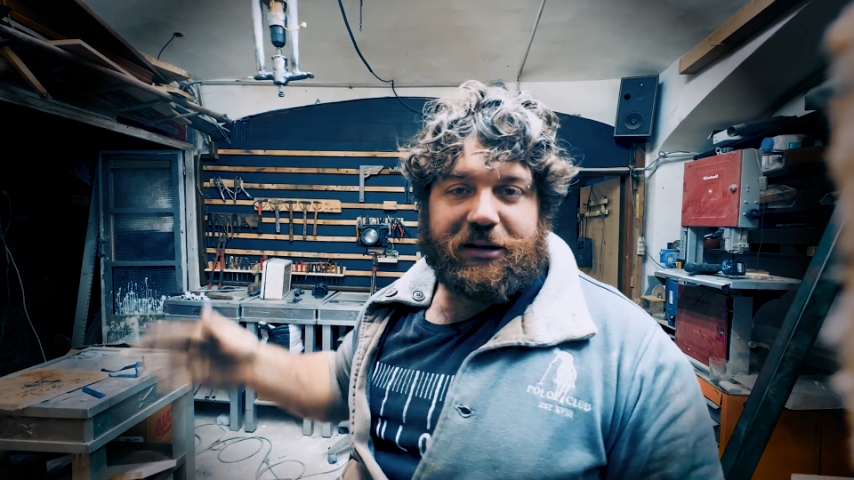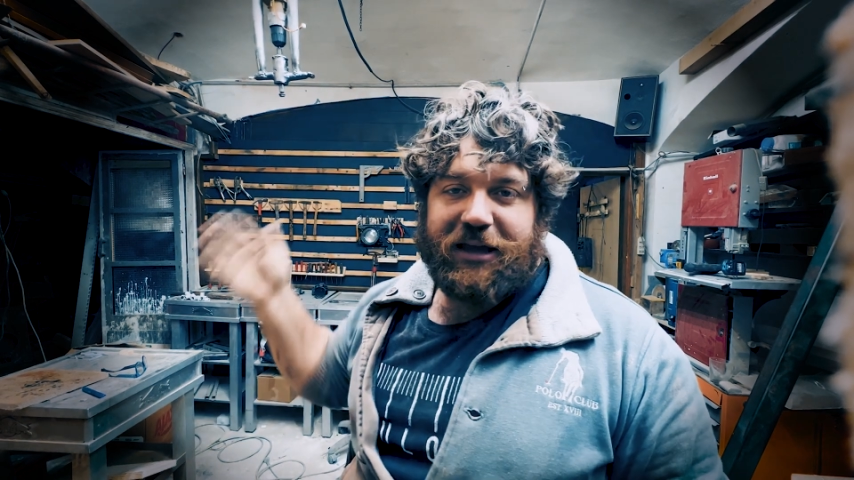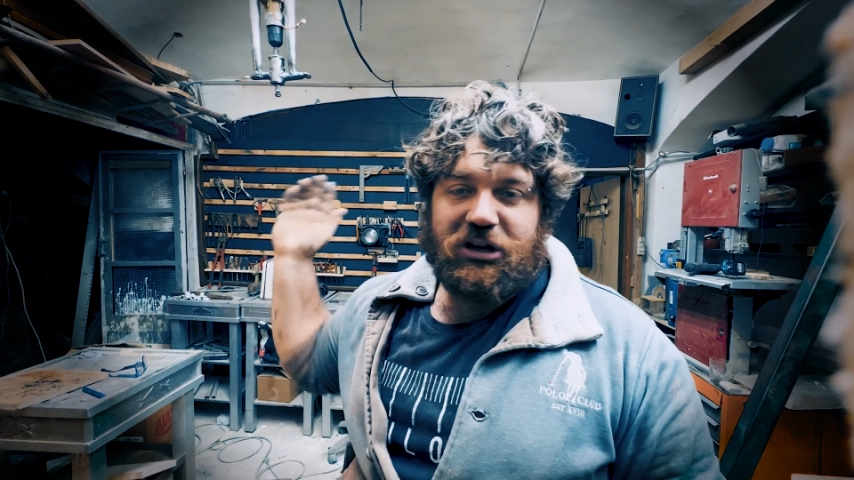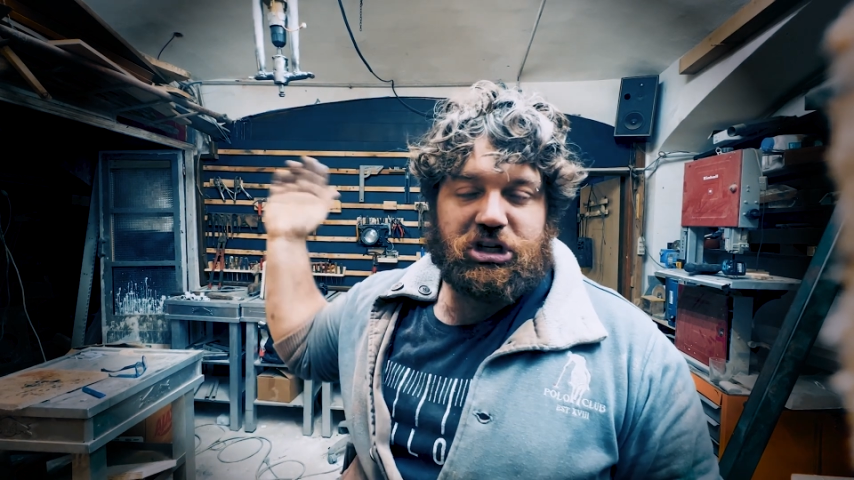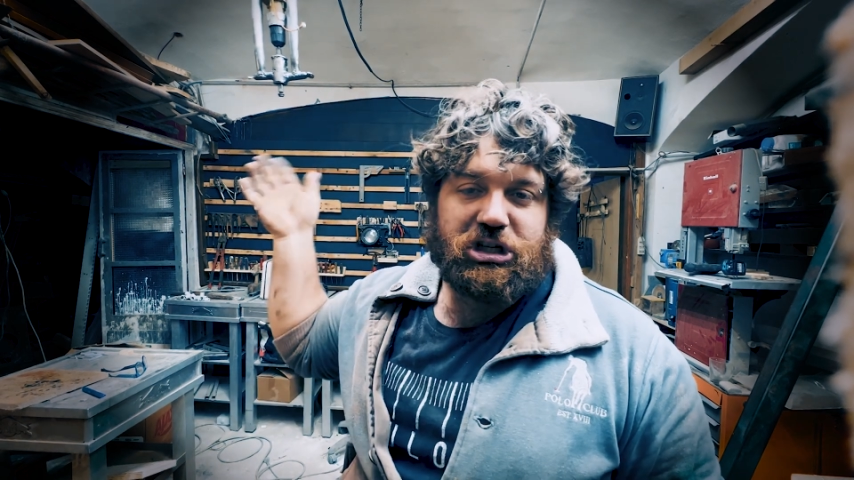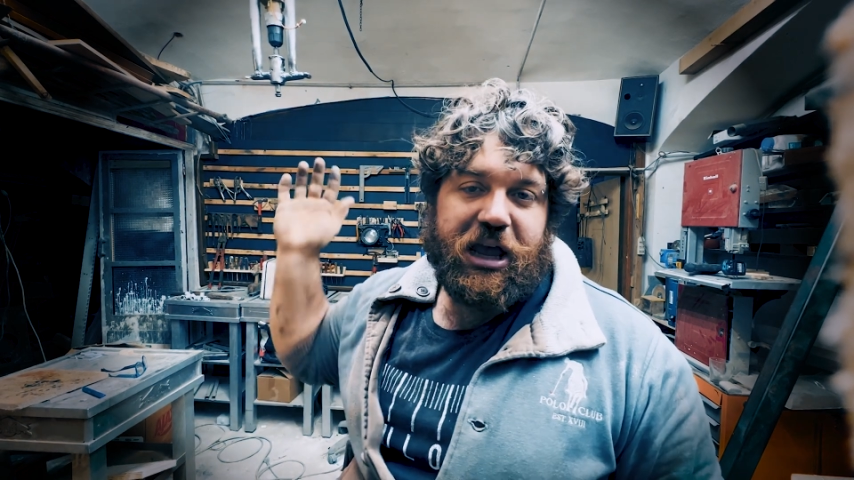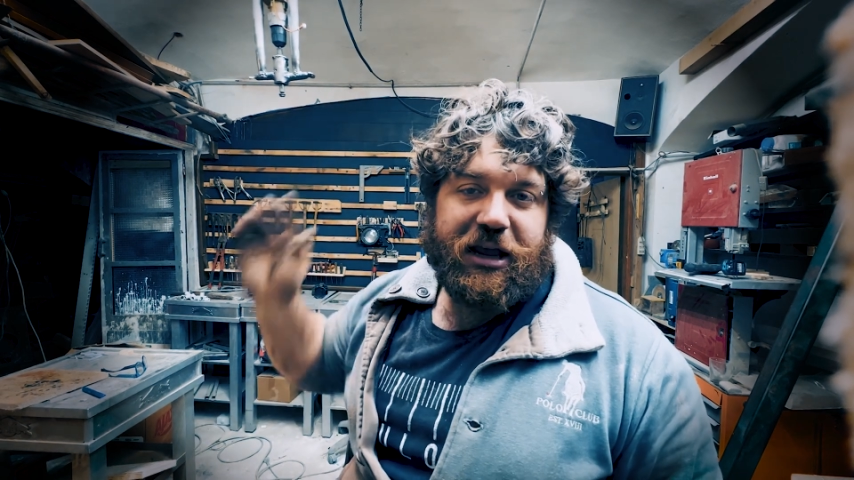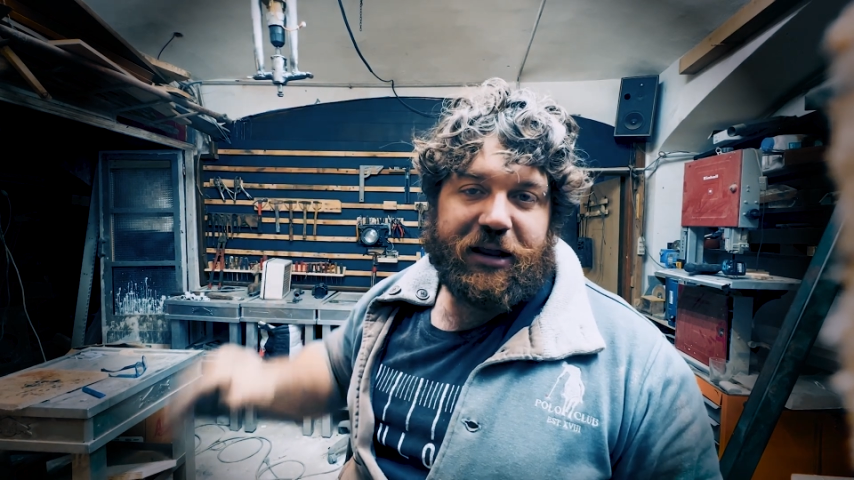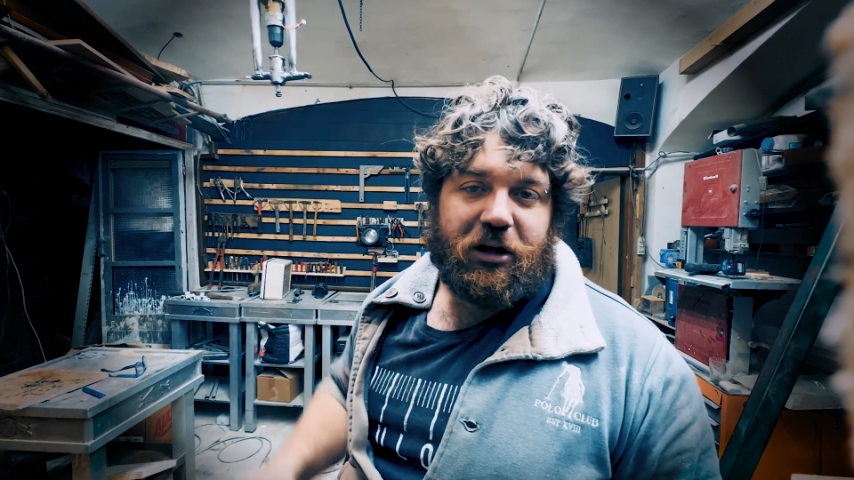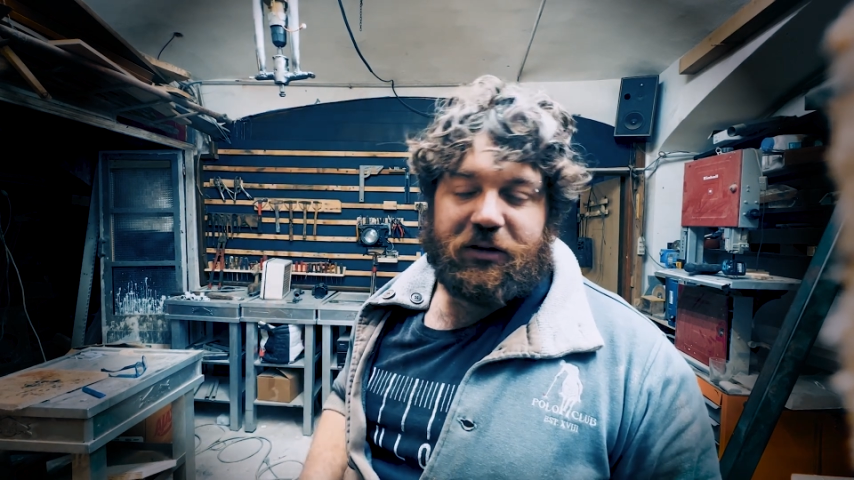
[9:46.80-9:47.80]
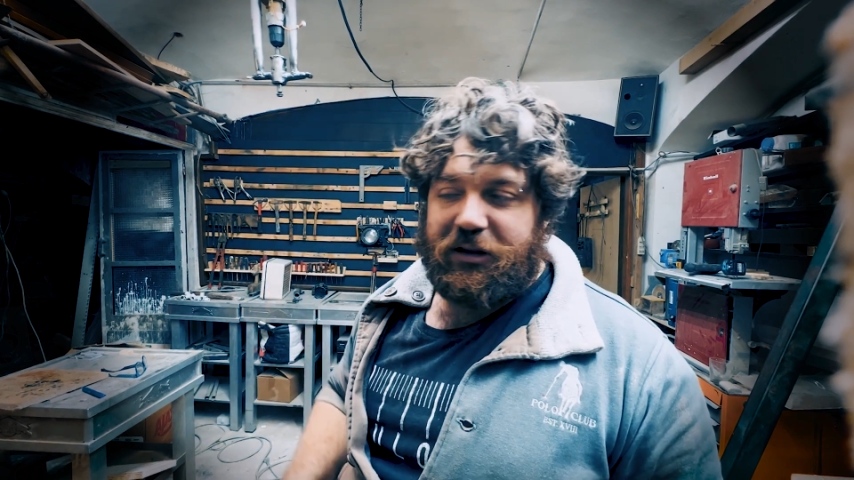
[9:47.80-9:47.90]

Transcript: it can shake a lot,